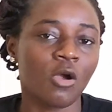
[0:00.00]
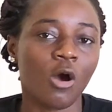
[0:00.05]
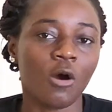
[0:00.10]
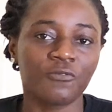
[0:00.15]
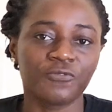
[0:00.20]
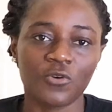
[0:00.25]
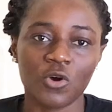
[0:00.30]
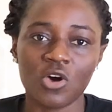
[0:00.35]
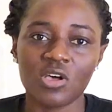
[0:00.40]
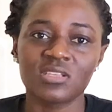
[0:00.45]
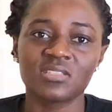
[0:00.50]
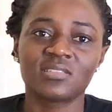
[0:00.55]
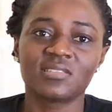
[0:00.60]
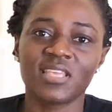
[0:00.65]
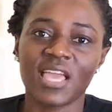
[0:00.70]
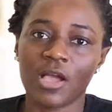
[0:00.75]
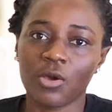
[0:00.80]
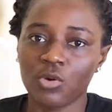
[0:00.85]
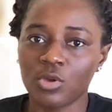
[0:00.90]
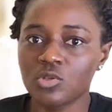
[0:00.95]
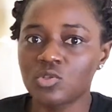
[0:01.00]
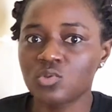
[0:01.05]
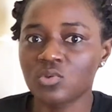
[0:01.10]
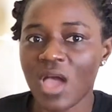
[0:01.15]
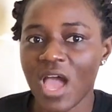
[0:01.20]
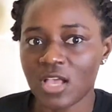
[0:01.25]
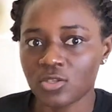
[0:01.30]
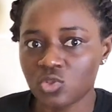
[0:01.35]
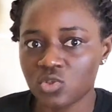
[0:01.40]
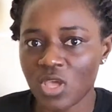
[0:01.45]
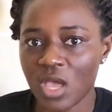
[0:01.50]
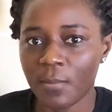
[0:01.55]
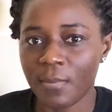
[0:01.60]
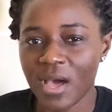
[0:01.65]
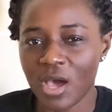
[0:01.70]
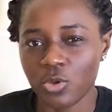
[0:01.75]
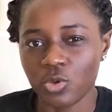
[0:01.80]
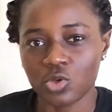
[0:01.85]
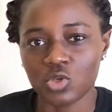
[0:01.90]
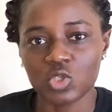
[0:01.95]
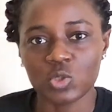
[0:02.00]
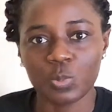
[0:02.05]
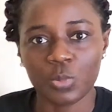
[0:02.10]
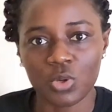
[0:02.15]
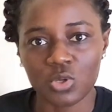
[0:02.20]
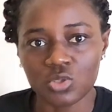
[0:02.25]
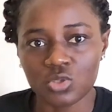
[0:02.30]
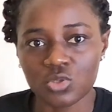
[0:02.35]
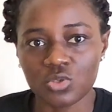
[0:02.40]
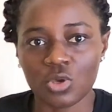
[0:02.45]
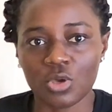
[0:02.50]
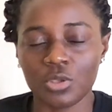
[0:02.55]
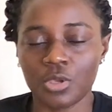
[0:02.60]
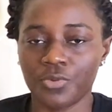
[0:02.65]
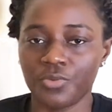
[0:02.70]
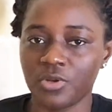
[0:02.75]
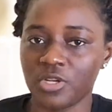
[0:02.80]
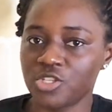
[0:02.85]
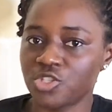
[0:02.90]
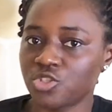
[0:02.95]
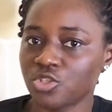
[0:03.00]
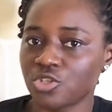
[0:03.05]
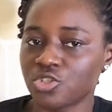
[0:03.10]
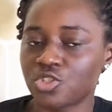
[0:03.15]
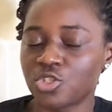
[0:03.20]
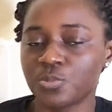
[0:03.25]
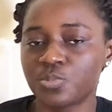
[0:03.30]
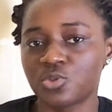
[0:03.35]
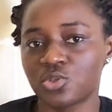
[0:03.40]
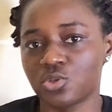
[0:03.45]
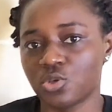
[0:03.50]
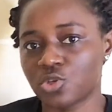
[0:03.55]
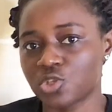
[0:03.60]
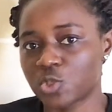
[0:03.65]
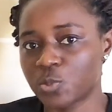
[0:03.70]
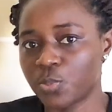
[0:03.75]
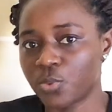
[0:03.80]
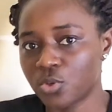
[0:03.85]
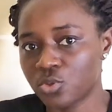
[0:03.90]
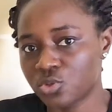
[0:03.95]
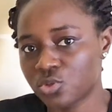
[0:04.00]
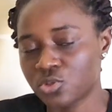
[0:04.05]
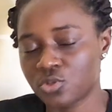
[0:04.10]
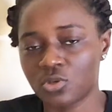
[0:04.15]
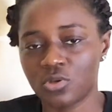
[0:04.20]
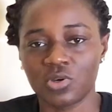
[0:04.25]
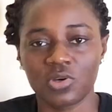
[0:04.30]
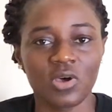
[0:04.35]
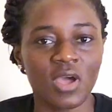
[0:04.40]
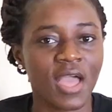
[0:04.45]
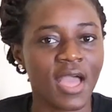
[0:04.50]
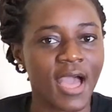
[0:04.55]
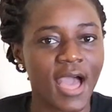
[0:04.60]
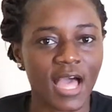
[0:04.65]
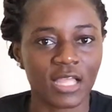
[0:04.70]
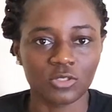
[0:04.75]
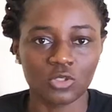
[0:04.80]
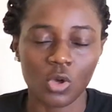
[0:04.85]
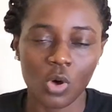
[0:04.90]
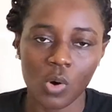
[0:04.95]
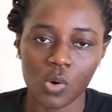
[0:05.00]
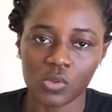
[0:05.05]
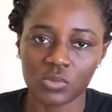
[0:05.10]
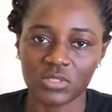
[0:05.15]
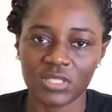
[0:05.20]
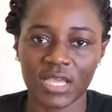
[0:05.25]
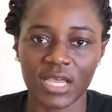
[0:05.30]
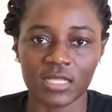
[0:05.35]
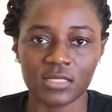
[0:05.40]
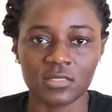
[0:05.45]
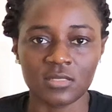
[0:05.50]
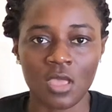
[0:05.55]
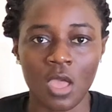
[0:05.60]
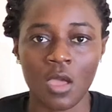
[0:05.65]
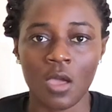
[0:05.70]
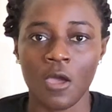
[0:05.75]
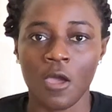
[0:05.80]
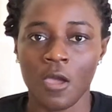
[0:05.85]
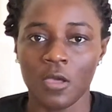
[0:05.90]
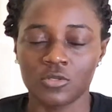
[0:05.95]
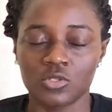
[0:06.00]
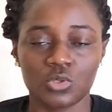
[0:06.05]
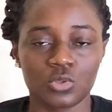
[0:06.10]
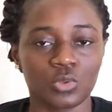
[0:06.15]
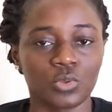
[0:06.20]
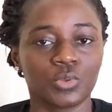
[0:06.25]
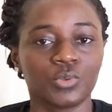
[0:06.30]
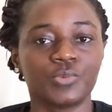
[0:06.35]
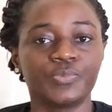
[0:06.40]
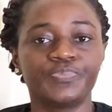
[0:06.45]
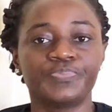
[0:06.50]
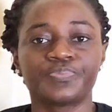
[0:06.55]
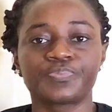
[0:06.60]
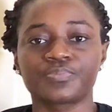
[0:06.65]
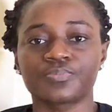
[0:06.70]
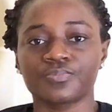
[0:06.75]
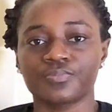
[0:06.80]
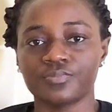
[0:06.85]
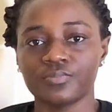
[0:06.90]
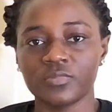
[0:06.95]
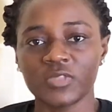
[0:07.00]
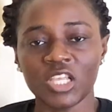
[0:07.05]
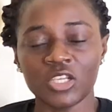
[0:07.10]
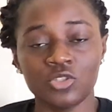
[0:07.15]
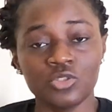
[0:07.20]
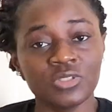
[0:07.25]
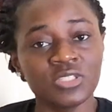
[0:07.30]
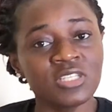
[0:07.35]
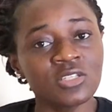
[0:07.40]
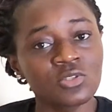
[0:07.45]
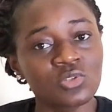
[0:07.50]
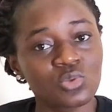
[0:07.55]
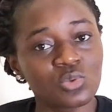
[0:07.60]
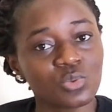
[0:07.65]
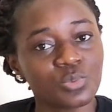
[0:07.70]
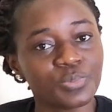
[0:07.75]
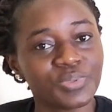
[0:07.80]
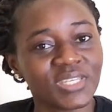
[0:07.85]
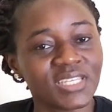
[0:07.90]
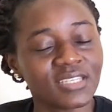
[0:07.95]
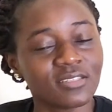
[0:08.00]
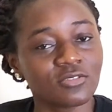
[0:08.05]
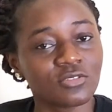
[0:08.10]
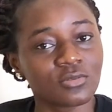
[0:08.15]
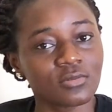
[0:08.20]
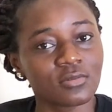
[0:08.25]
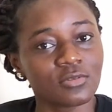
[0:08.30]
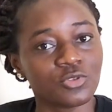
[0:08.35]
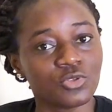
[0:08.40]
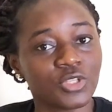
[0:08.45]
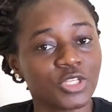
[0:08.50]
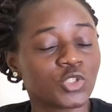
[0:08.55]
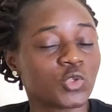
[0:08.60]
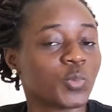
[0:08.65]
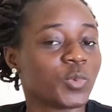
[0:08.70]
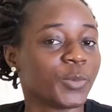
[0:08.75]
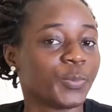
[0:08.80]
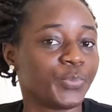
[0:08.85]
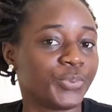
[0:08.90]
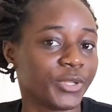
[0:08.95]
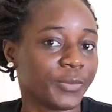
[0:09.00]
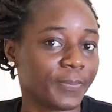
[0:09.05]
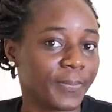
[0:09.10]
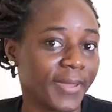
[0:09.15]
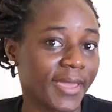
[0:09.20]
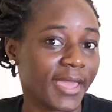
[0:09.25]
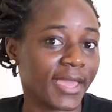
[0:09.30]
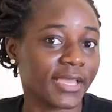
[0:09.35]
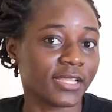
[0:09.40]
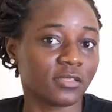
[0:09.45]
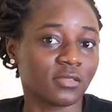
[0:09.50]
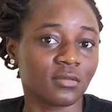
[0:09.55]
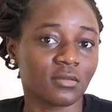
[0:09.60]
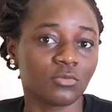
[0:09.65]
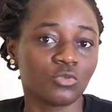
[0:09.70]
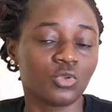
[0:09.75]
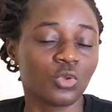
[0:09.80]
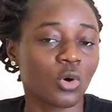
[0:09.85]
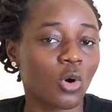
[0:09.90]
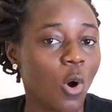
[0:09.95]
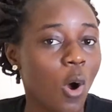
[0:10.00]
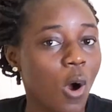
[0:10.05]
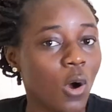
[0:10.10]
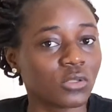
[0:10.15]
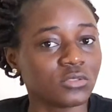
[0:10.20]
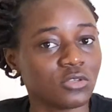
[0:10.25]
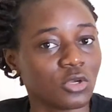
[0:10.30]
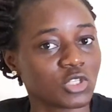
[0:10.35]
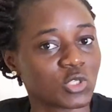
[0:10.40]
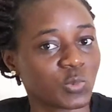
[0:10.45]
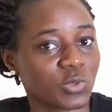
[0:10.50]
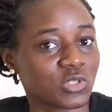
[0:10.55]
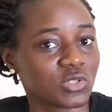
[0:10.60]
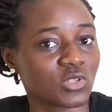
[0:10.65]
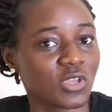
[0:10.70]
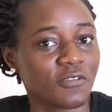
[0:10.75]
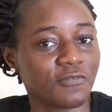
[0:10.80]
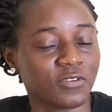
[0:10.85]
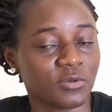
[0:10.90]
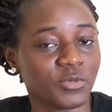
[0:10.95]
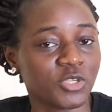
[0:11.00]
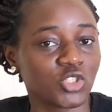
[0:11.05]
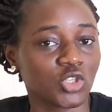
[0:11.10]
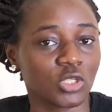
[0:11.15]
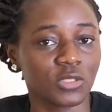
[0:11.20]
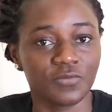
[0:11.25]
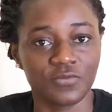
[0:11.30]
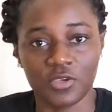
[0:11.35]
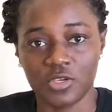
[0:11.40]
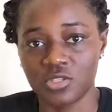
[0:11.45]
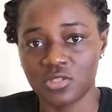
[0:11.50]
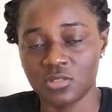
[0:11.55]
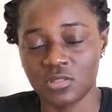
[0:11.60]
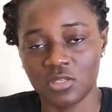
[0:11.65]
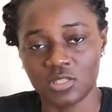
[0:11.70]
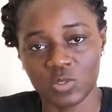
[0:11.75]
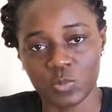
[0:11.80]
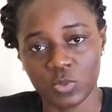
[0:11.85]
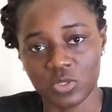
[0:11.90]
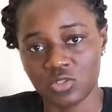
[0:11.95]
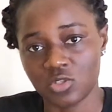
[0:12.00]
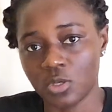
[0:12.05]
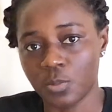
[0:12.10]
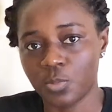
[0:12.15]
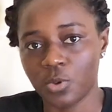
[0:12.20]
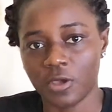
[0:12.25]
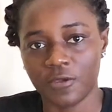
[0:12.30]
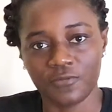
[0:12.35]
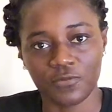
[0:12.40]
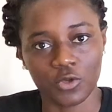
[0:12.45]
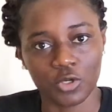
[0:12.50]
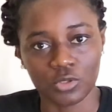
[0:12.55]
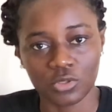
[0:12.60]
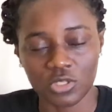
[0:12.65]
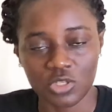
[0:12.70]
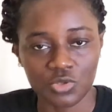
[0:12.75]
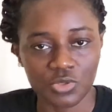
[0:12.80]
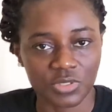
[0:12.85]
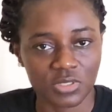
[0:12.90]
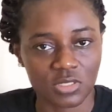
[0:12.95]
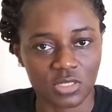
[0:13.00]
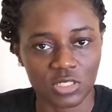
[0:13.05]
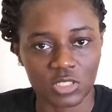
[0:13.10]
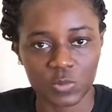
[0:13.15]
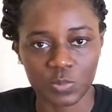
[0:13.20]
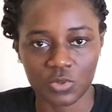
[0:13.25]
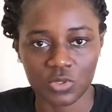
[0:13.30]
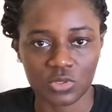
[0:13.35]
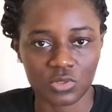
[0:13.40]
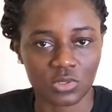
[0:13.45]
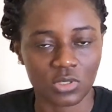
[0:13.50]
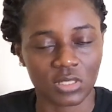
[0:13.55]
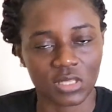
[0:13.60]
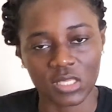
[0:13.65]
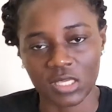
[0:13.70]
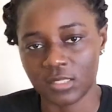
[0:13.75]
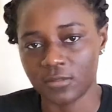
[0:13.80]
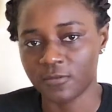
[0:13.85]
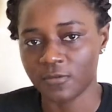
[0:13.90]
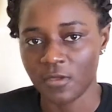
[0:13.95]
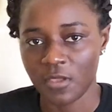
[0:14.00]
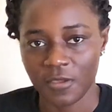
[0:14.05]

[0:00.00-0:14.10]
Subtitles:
of course, they are going to ask you about your sponsor, your relationship to your sponsor, and all that. So you need to be prepared. Know all your sponsor information if you're using a sponsor, but if you're not using a sponsor, then